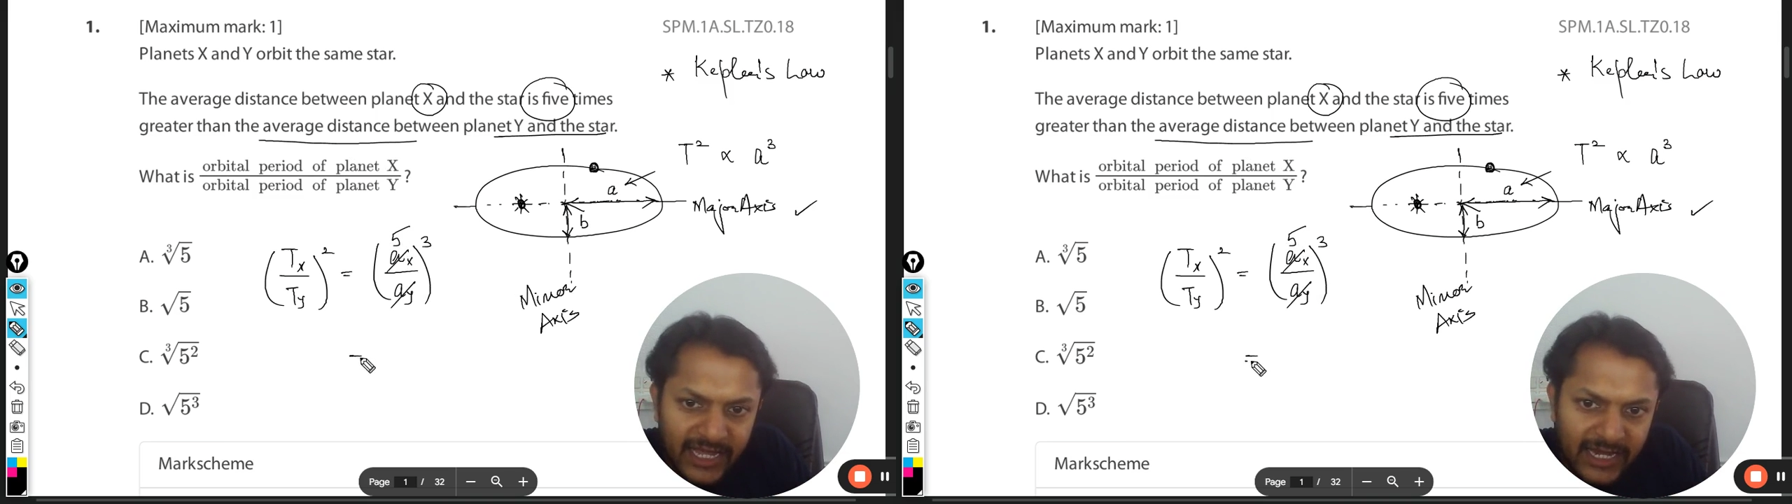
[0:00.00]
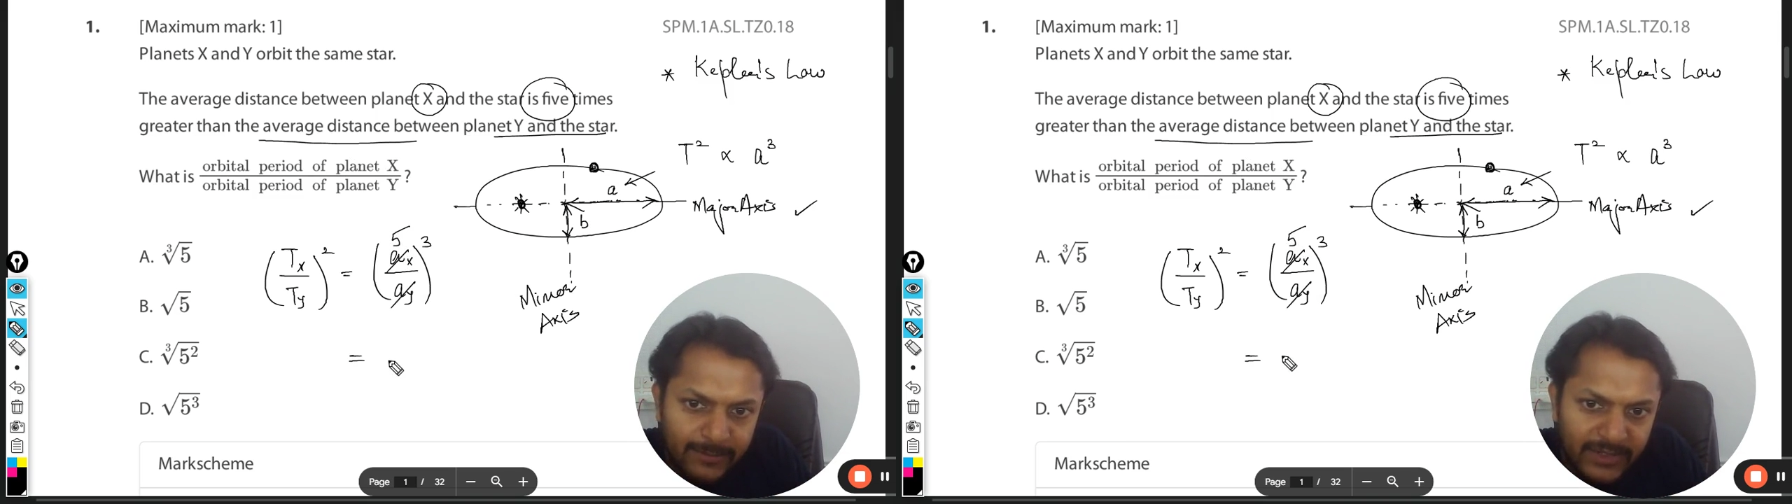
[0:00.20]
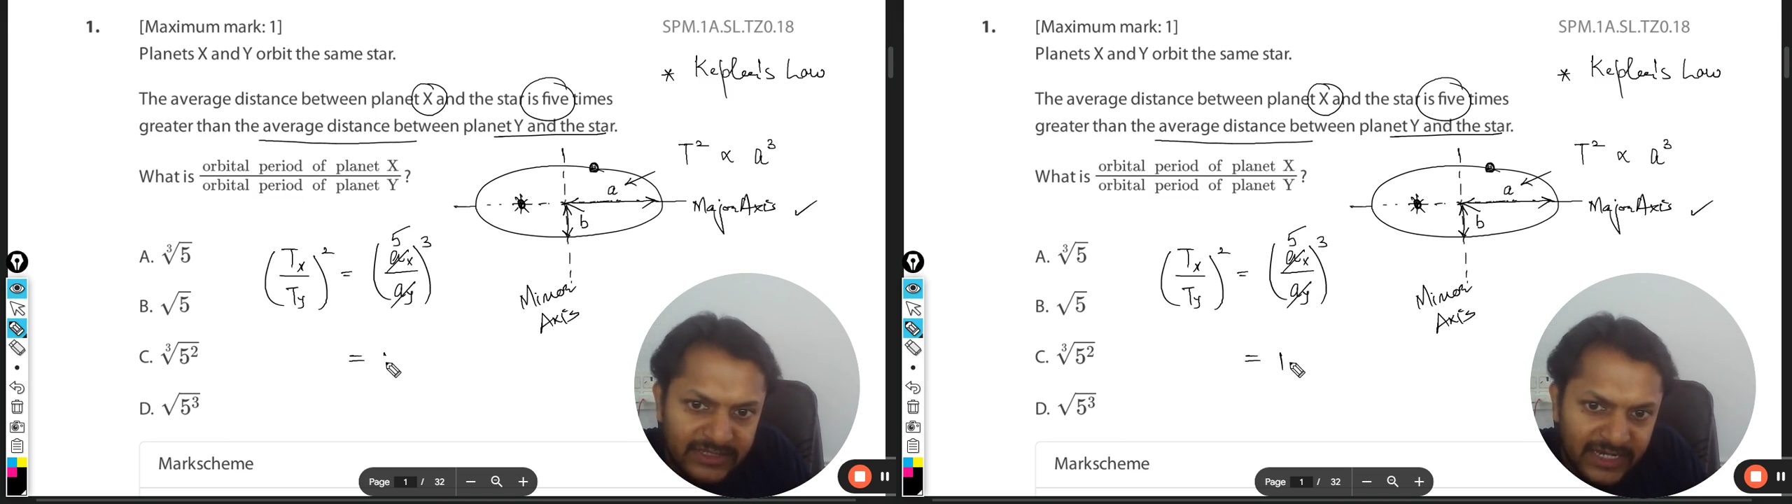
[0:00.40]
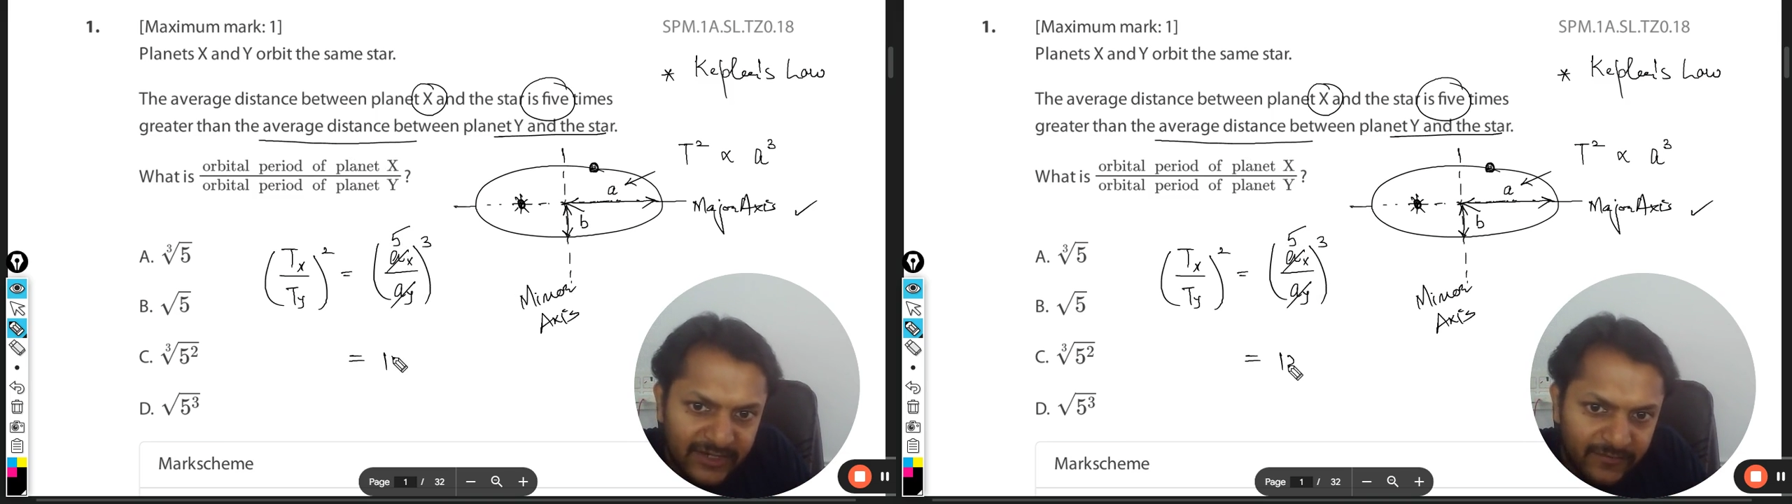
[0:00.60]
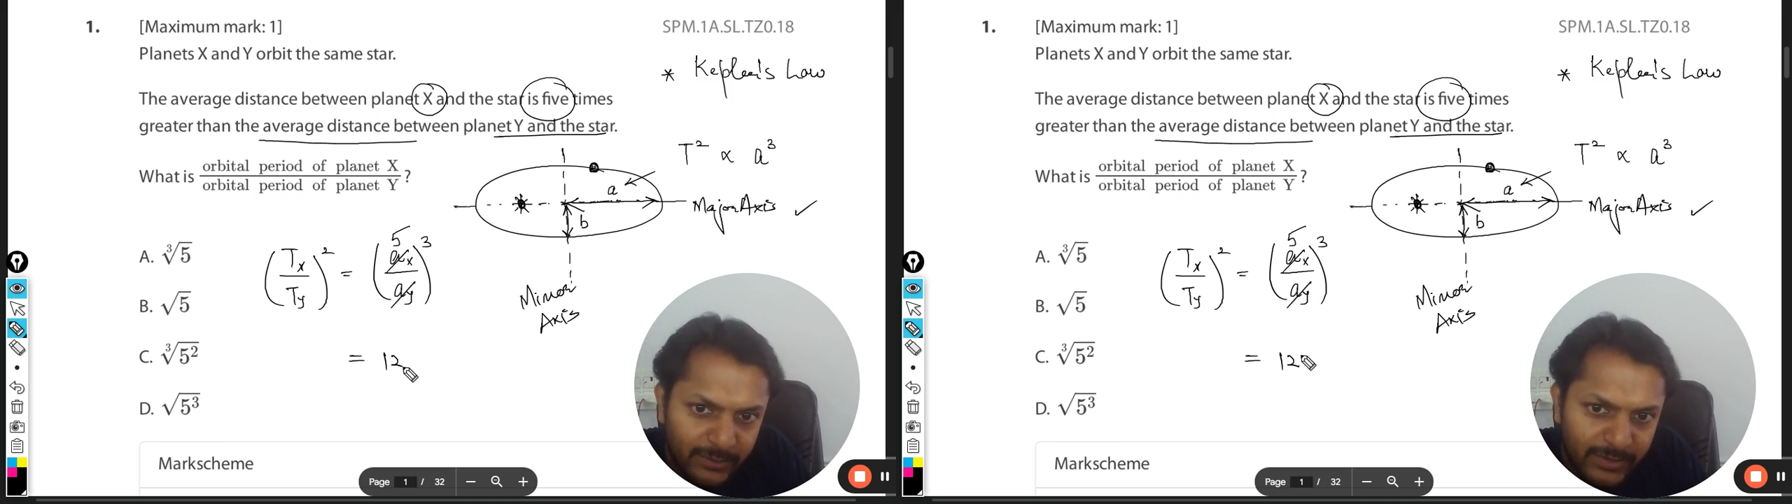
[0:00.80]
It means
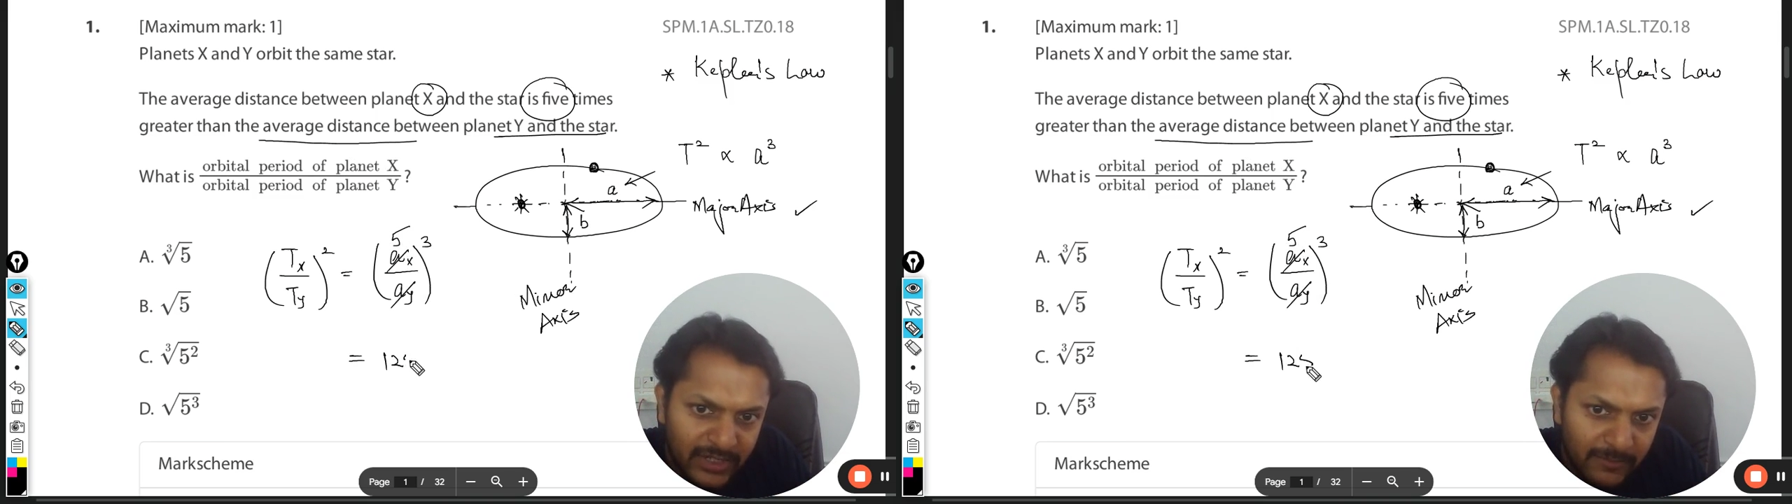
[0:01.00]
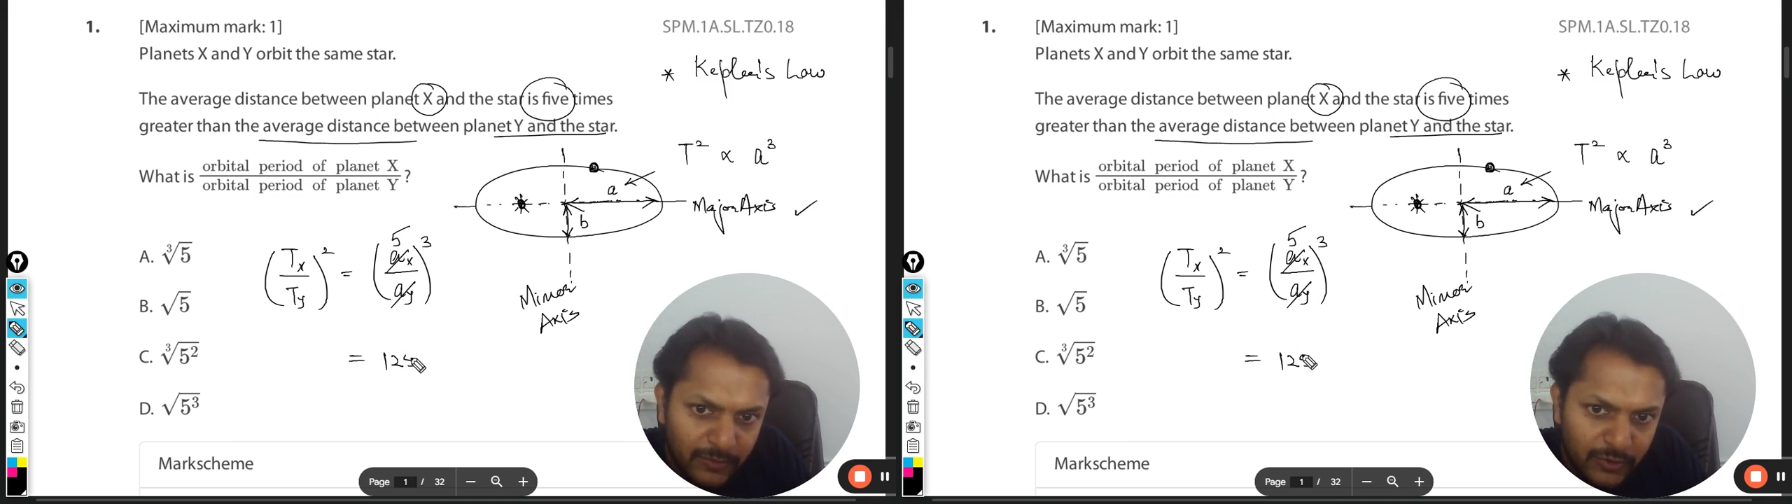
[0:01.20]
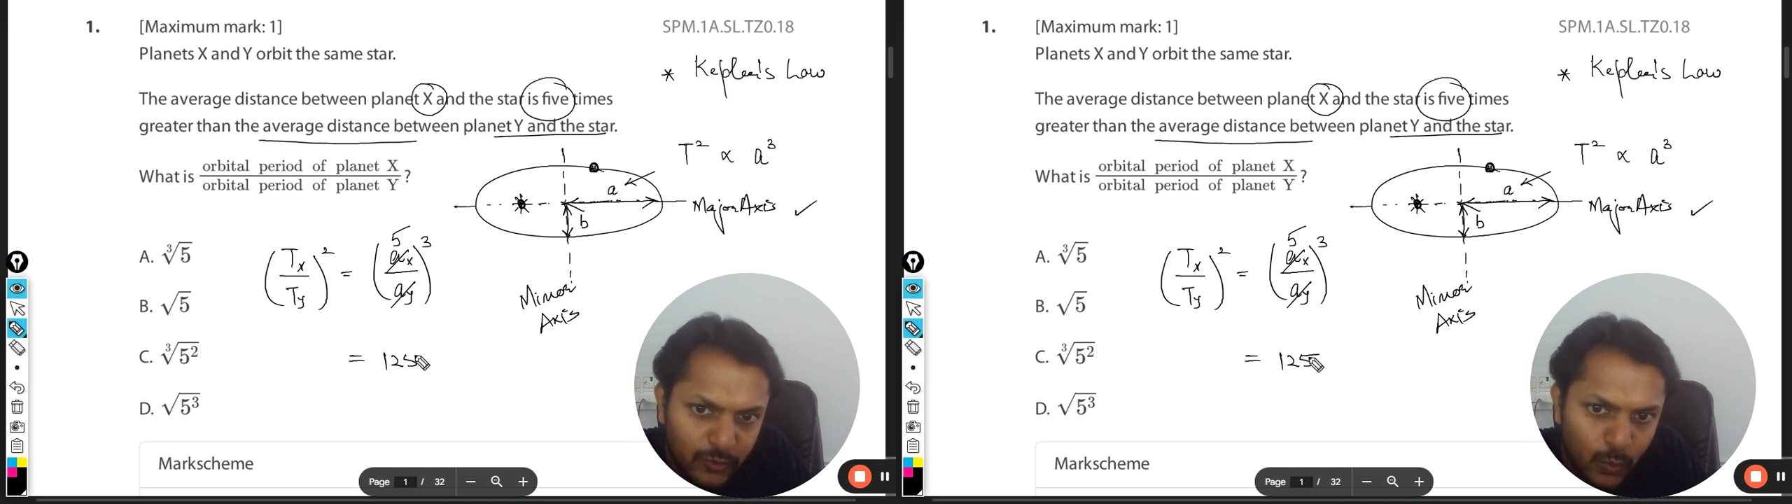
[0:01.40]
it will become